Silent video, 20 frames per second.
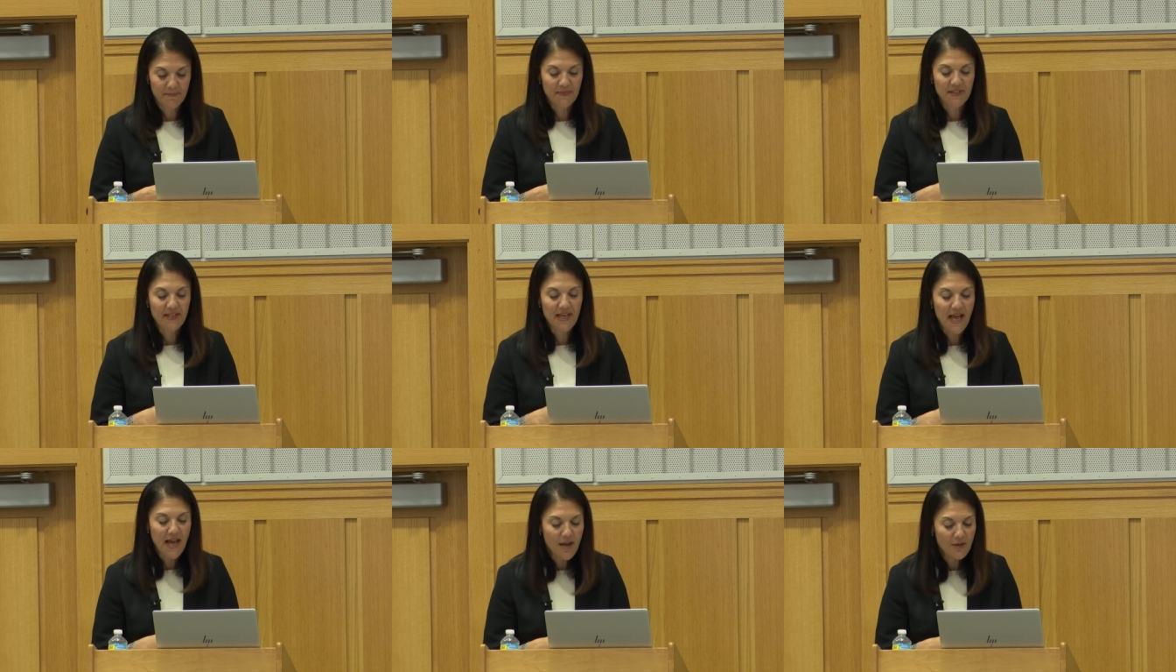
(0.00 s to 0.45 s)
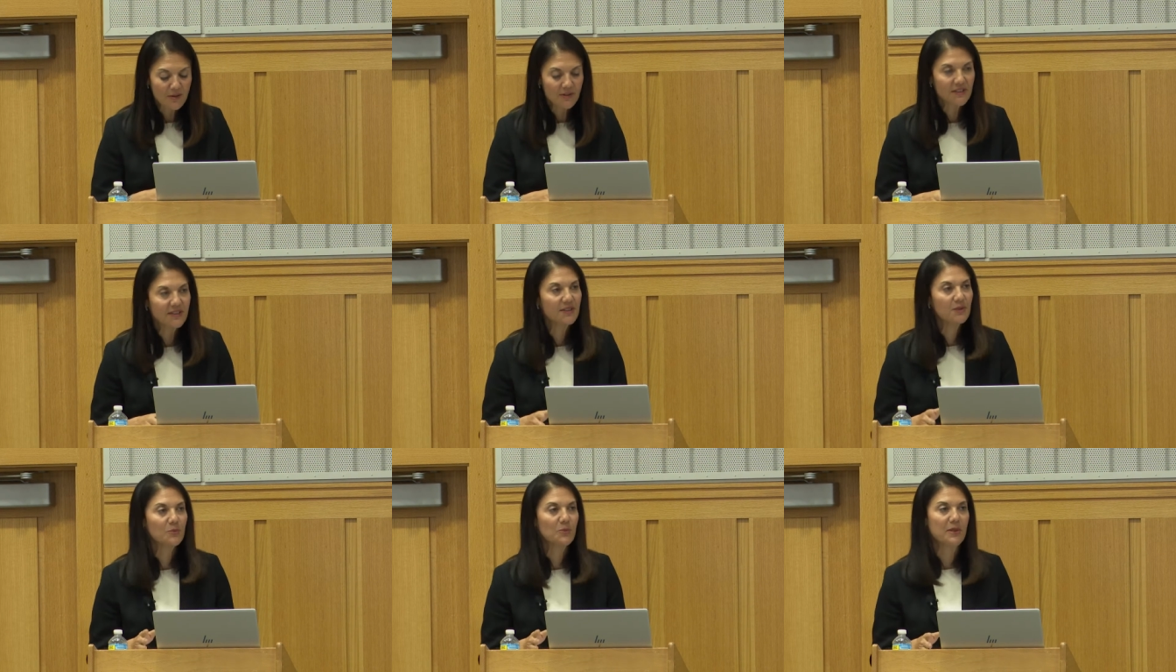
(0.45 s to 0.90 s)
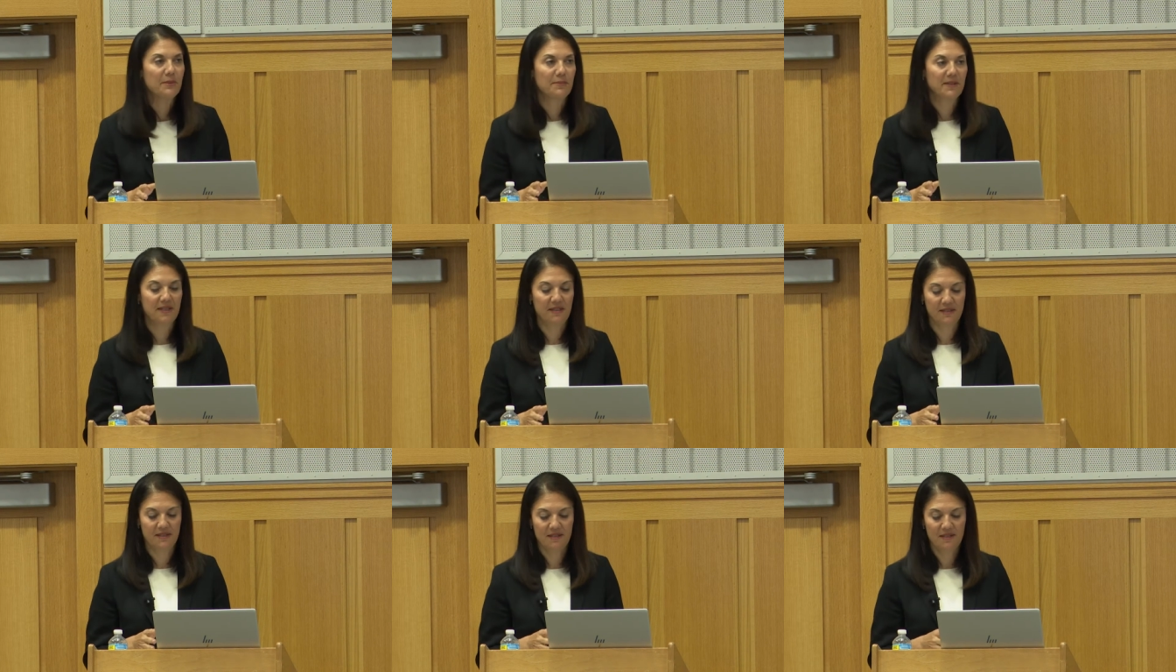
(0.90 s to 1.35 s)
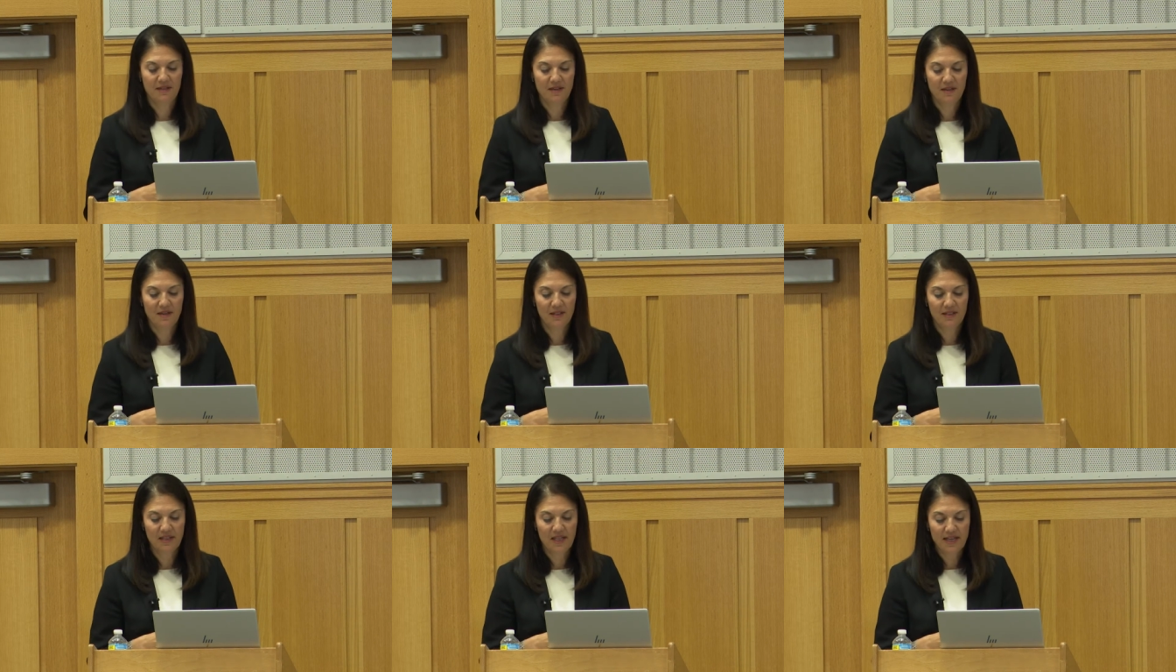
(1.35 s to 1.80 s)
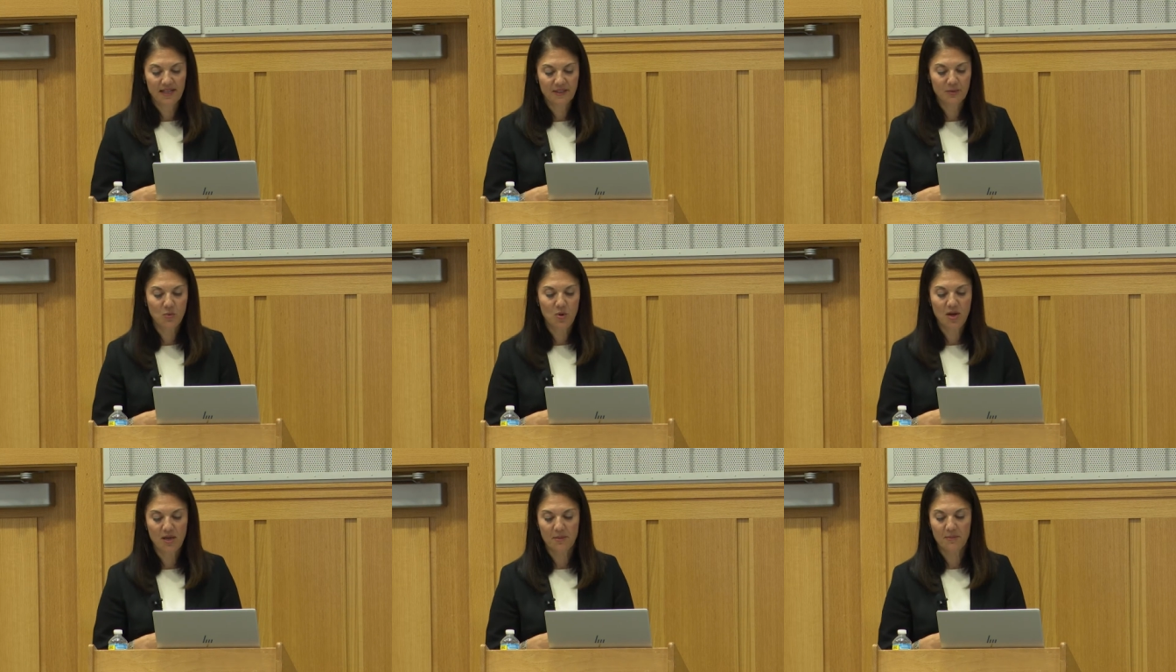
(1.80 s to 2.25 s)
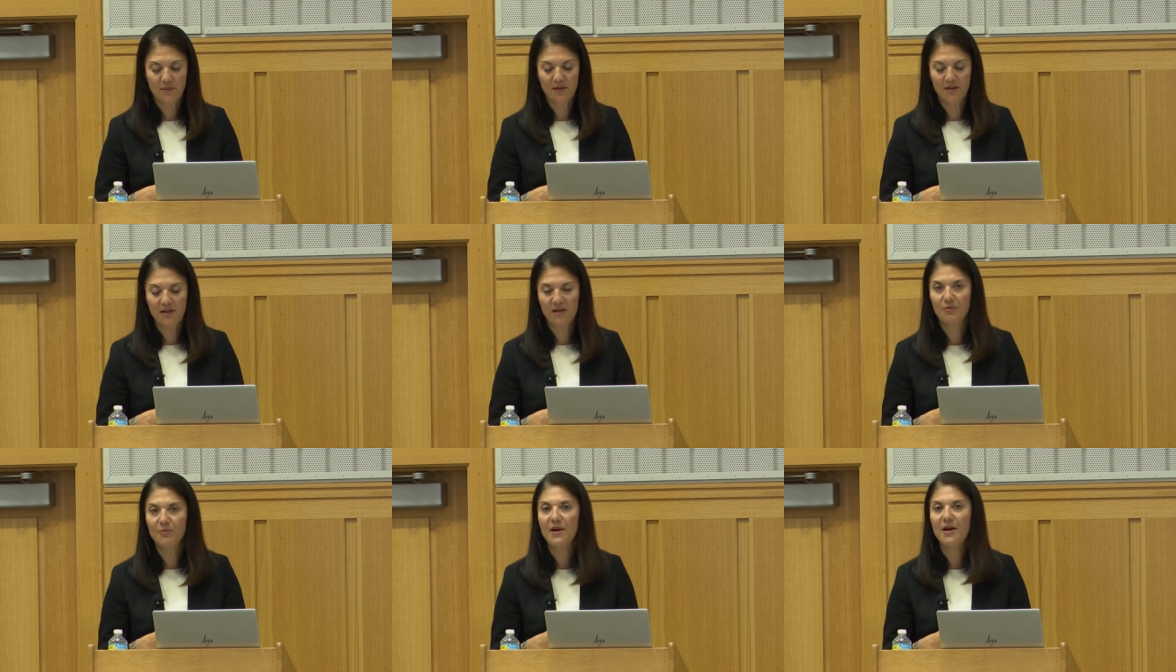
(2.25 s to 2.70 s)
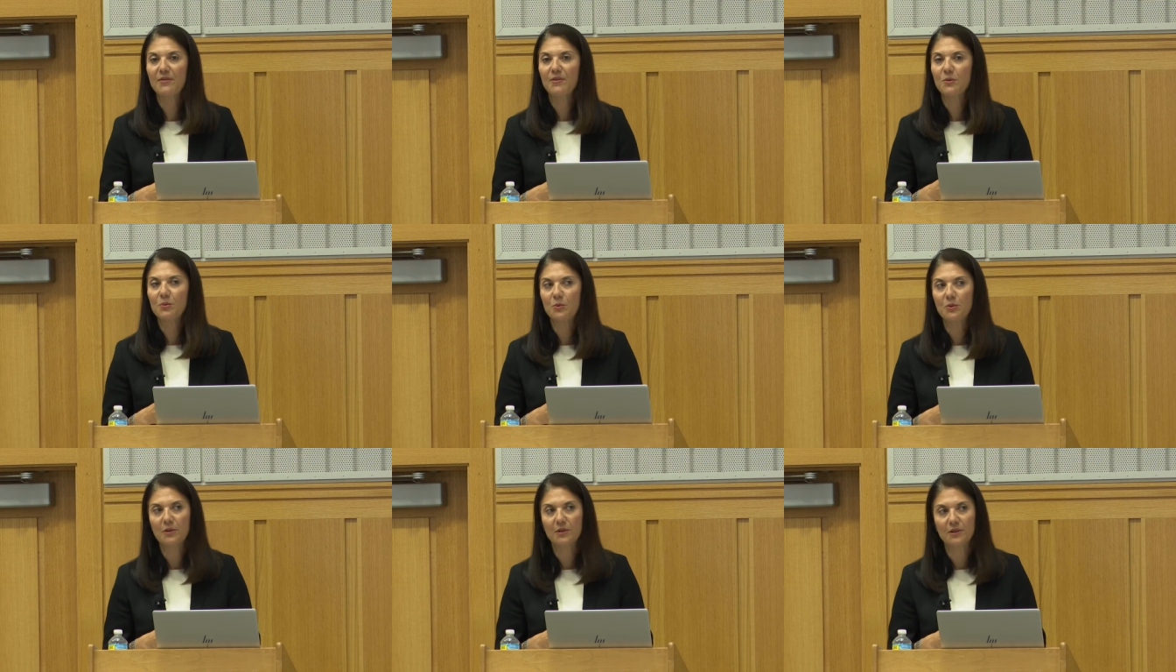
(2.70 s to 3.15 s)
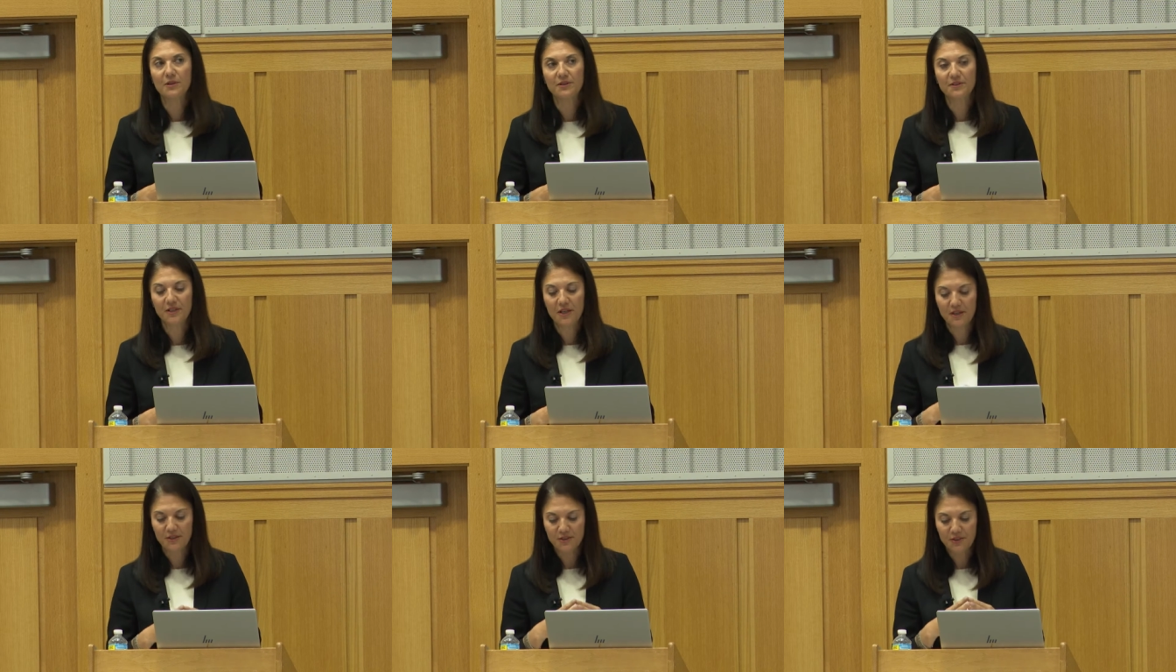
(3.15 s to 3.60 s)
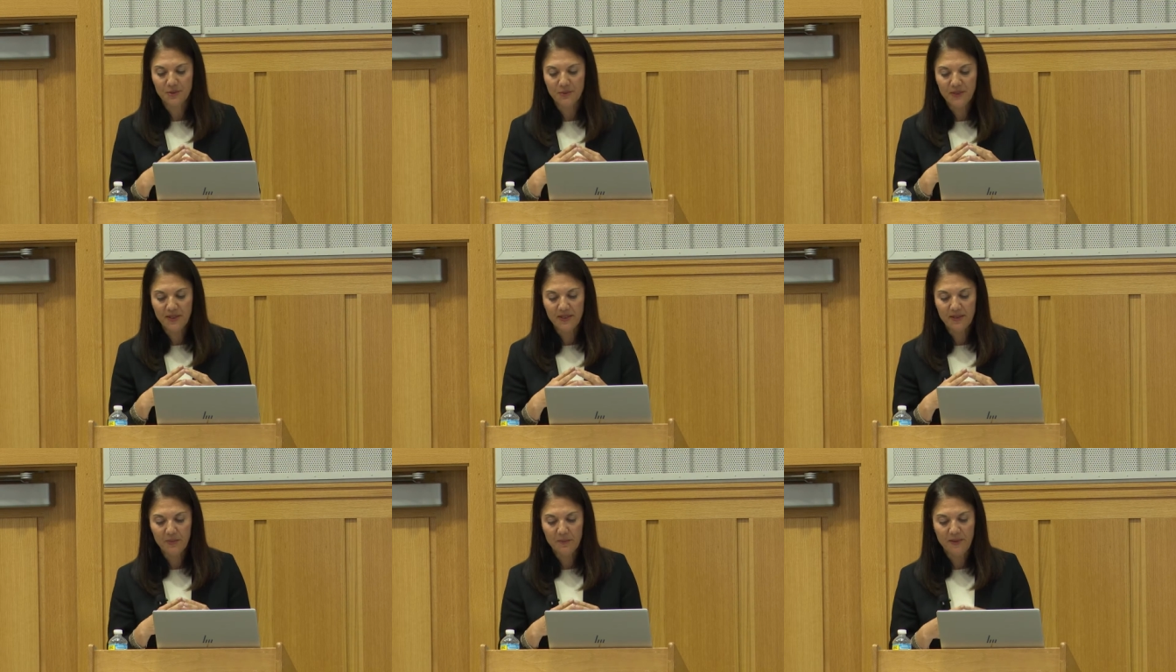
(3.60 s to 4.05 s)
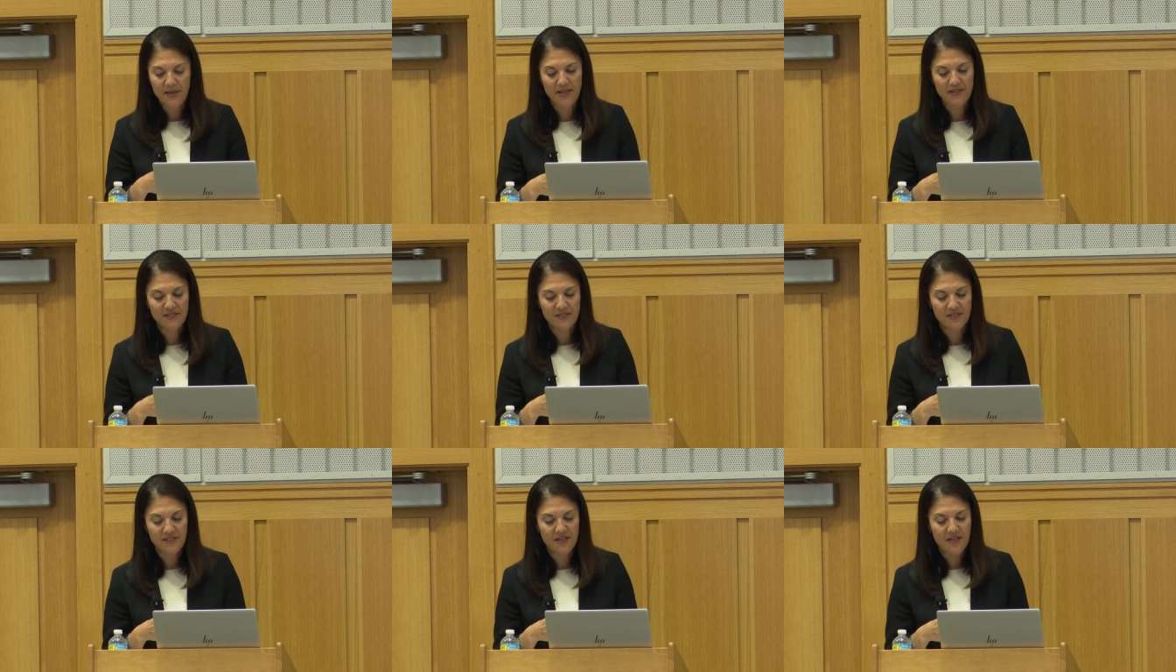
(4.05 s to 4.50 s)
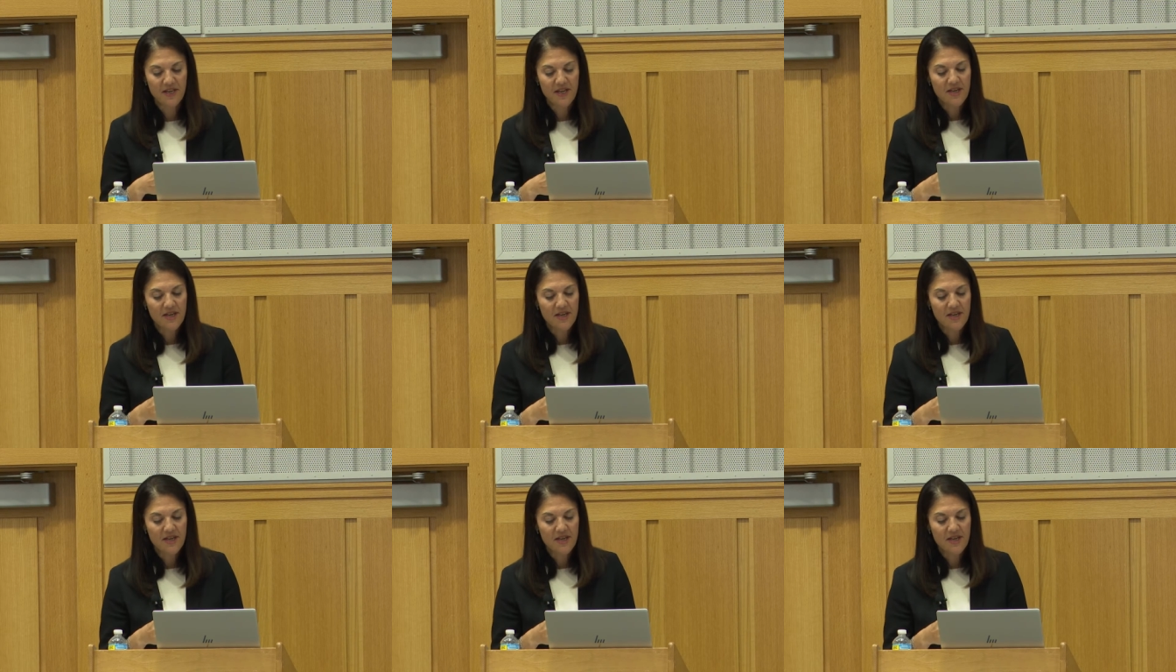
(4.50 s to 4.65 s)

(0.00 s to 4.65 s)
Countless women like Nwafuka around the world are doing their best